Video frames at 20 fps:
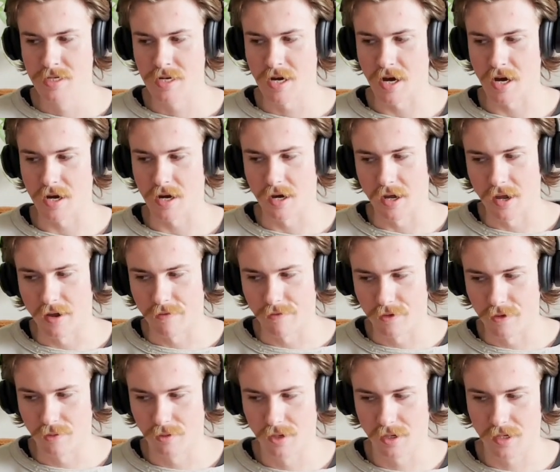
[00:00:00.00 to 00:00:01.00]
If
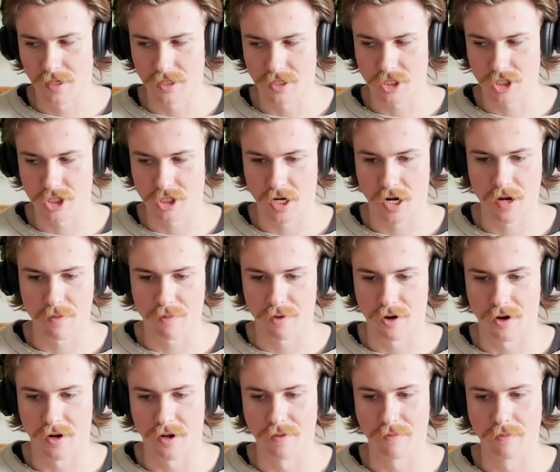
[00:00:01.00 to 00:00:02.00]
you were gonna shop
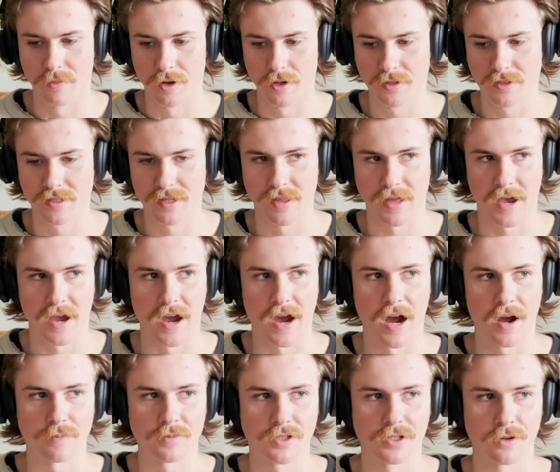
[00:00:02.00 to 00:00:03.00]
on most of the
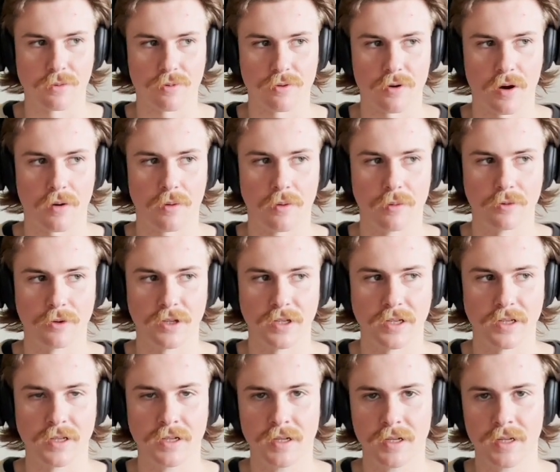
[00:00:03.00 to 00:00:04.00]
apps, you're
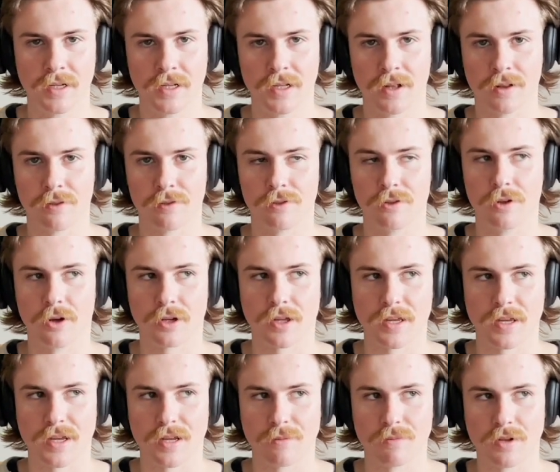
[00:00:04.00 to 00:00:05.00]
probably
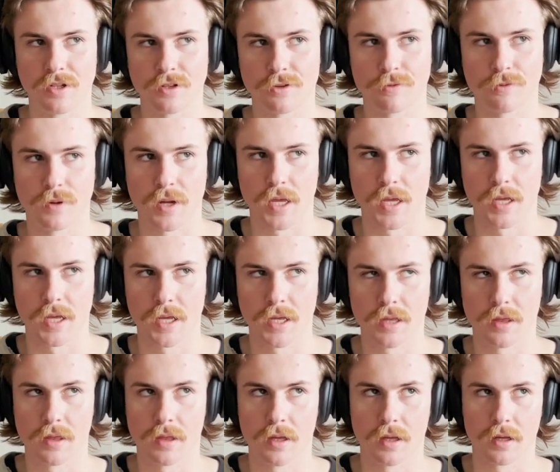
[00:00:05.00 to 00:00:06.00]
looking
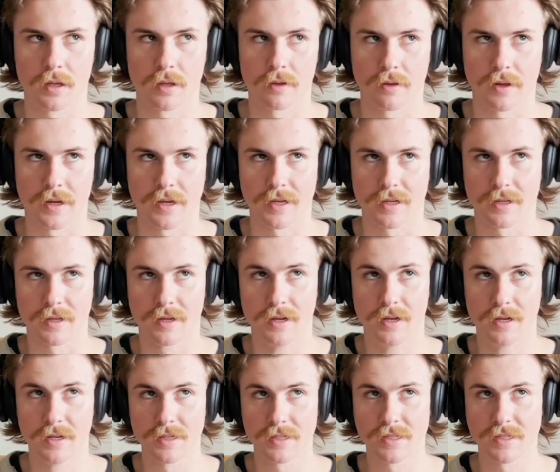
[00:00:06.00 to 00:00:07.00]
between the like
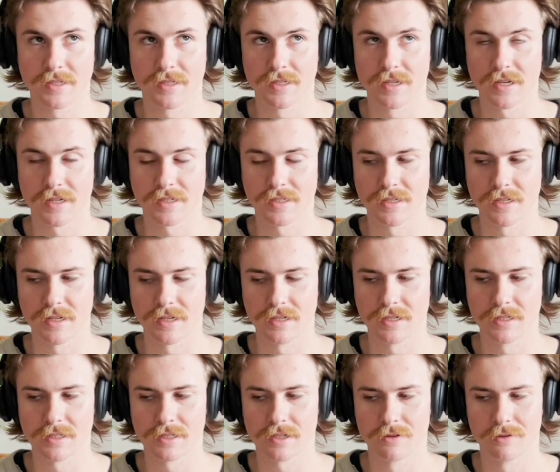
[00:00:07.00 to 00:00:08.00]

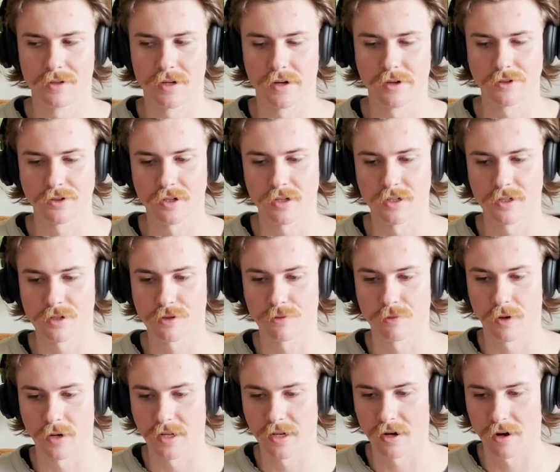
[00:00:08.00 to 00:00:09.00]
$60 to
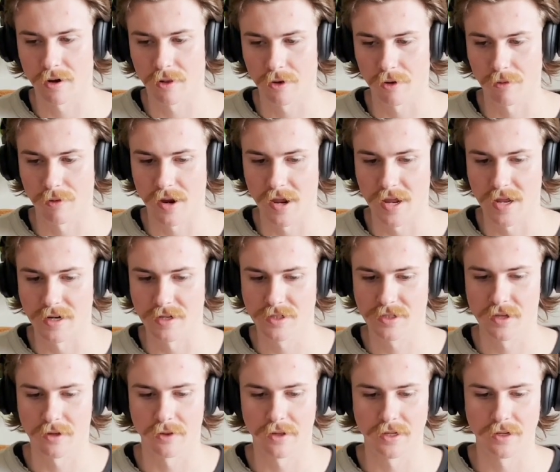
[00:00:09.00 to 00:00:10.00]
$120 range.
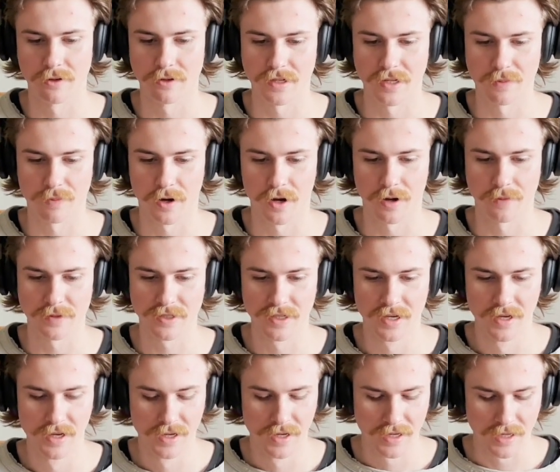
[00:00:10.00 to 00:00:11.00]
So like your Depop's,
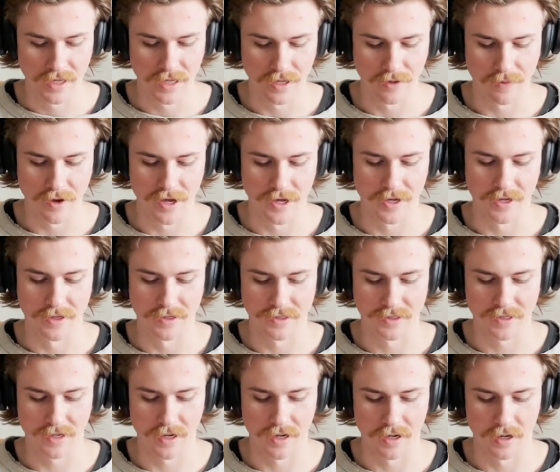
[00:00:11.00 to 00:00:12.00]

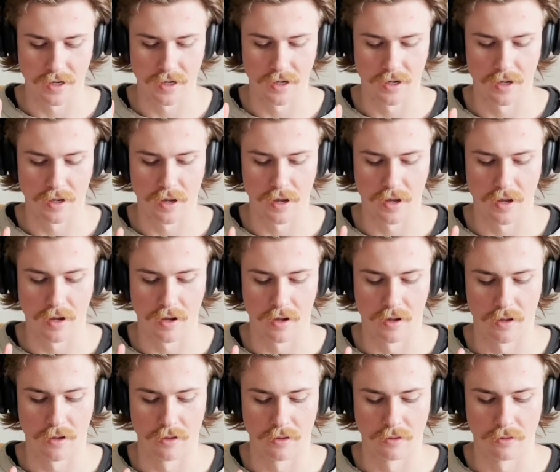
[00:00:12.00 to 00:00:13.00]
eBay's,
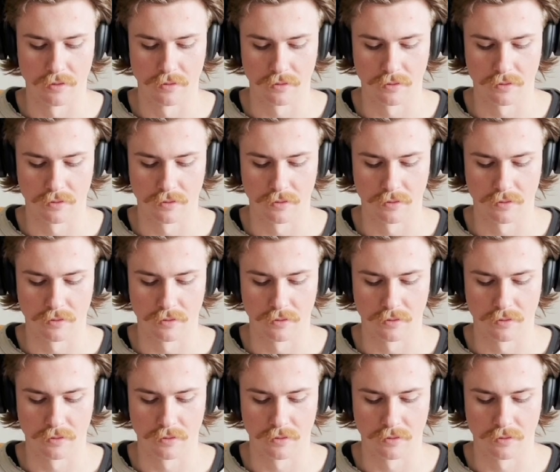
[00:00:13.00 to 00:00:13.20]
and